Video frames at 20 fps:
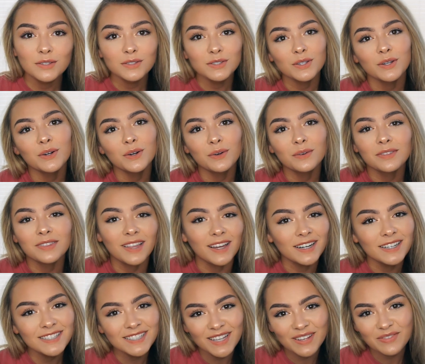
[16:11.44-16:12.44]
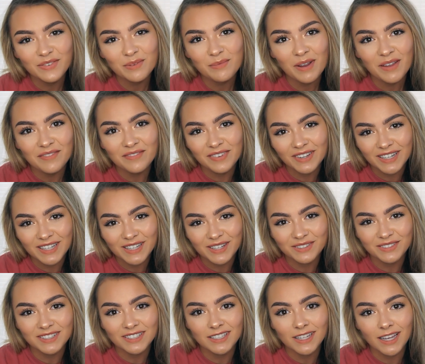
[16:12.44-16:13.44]
So that is it for my
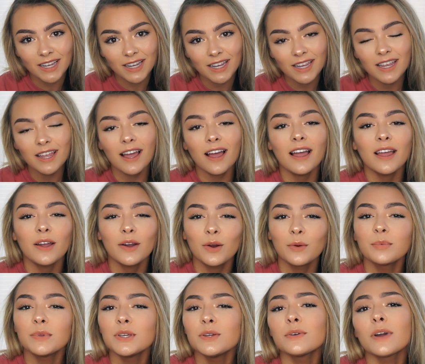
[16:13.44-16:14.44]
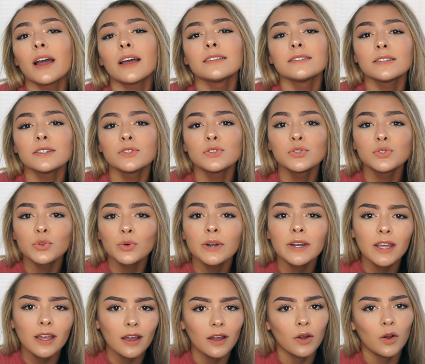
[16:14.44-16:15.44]
video today. I hope that you guys
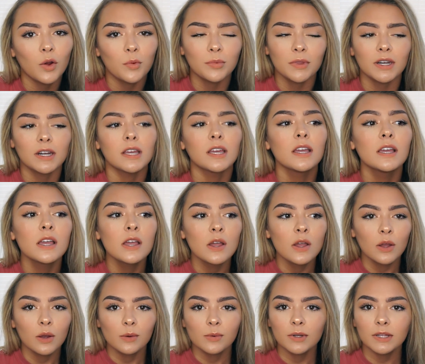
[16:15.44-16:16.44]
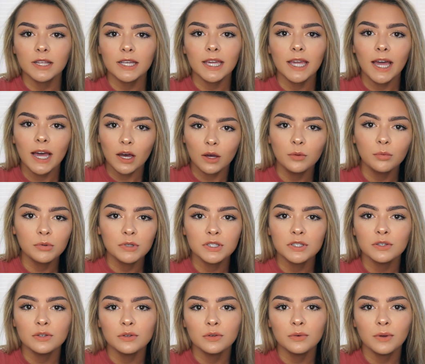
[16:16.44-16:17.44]
enjoyed it. I hope that it really helped
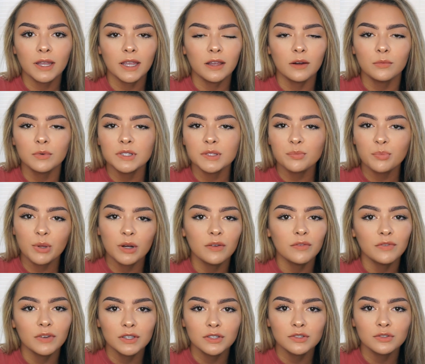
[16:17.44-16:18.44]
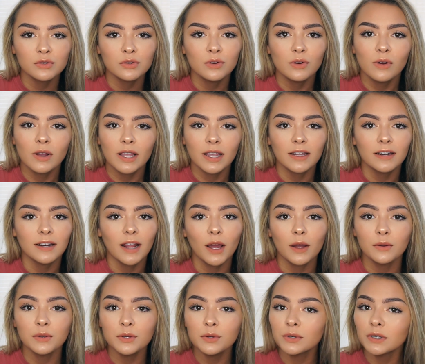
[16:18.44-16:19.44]
you and was beneficial, and
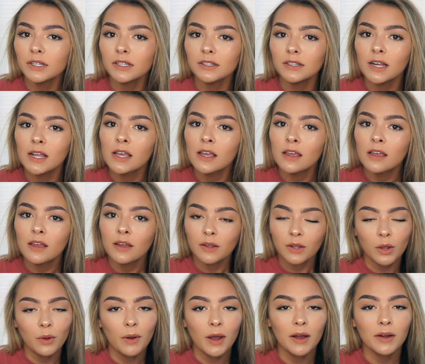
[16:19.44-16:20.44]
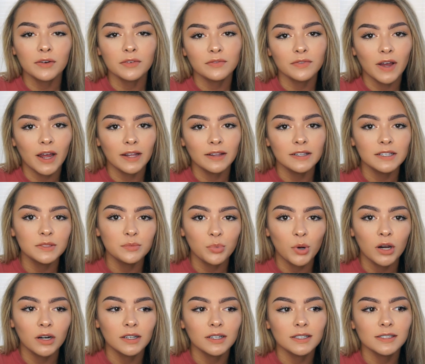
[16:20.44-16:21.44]
now you can go out and find these
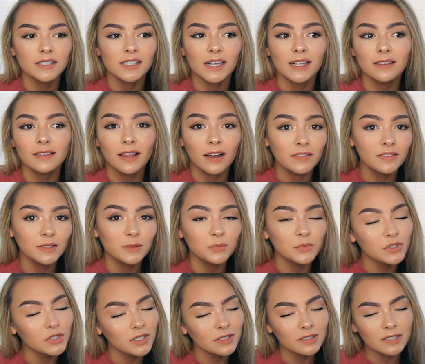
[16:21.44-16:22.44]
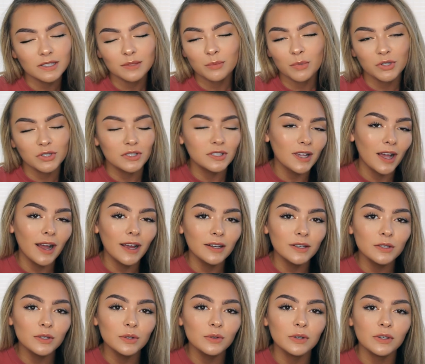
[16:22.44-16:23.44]
products and love them just as much as I
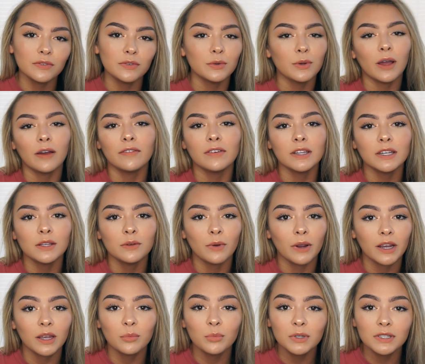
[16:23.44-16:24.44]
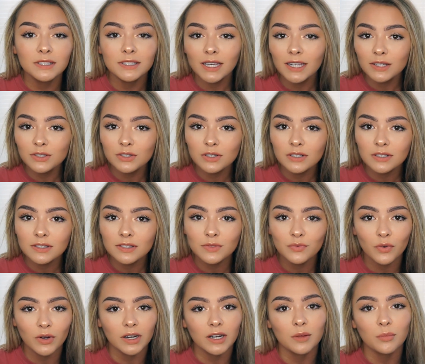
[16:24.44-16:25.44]
do. If you have any recommendations
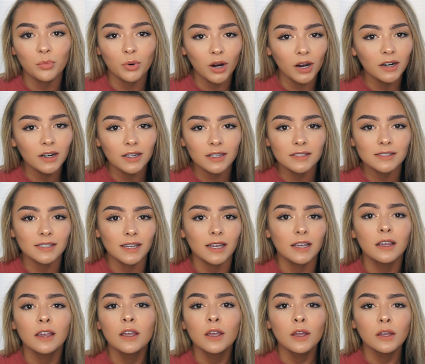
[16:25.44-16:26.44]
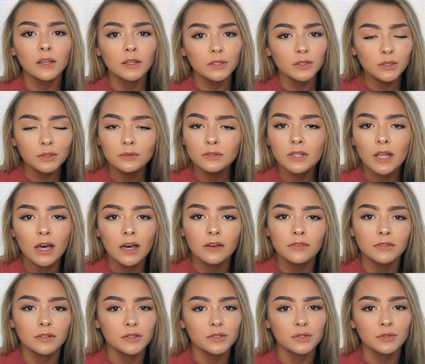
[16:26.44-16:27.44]
for any products that you
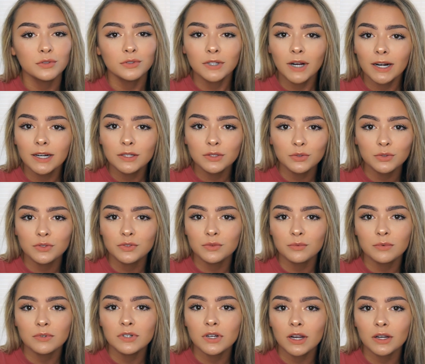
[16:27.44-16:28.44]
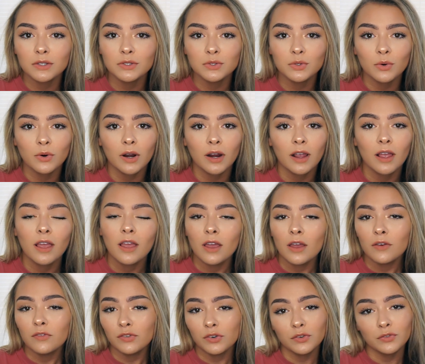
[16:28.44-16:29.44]
love and are your tried and true from the drugstore,
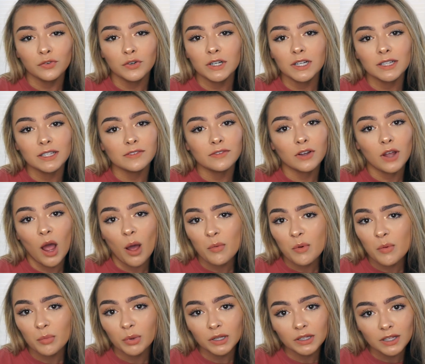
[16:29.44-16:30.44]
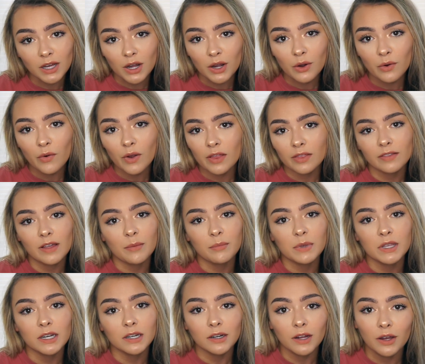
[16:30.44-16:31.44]
feel free to leave a comment below and let
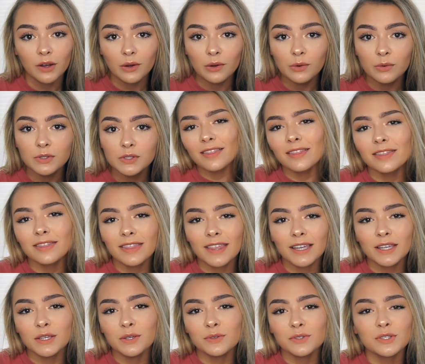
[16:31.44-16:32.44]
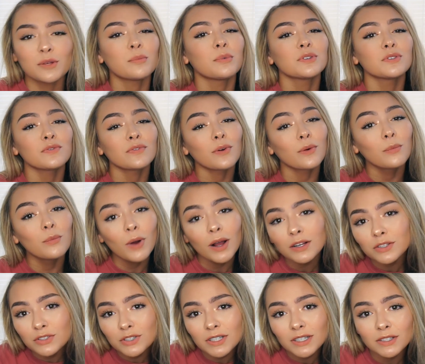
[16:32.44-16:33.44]
me know. So thank you so much for
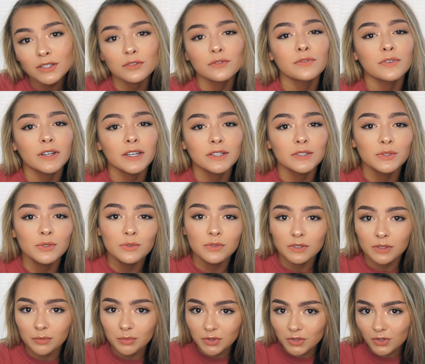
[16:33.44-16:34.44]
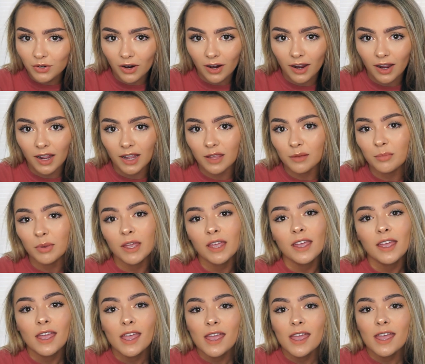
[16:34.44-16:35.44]
watching. Don't forget to subscribe
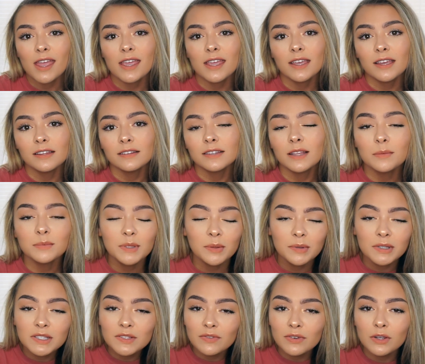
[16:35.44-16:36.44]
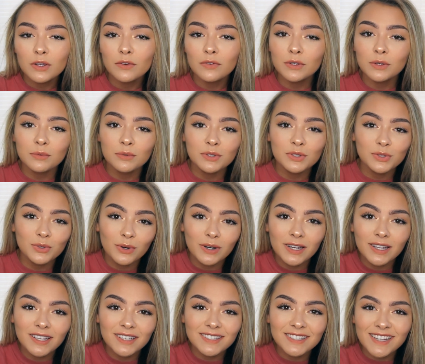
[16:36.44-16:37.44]
and thumbs up this video if you
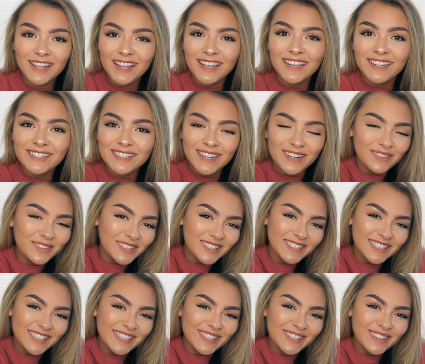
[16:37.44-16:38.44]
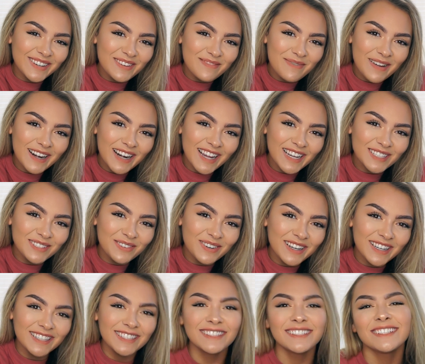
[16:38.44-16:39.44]
enjoyed it, and I will see you in my next
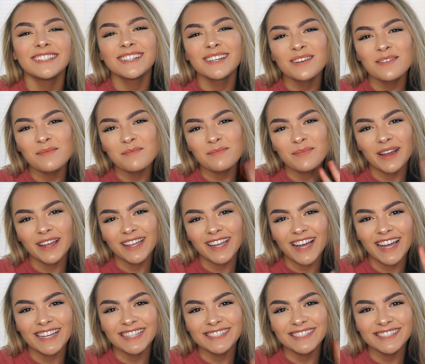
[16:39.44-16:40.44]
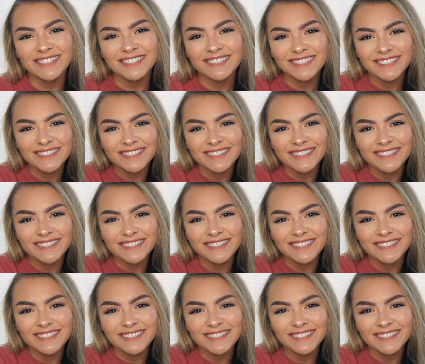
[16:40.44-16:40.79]
one. Bye guys.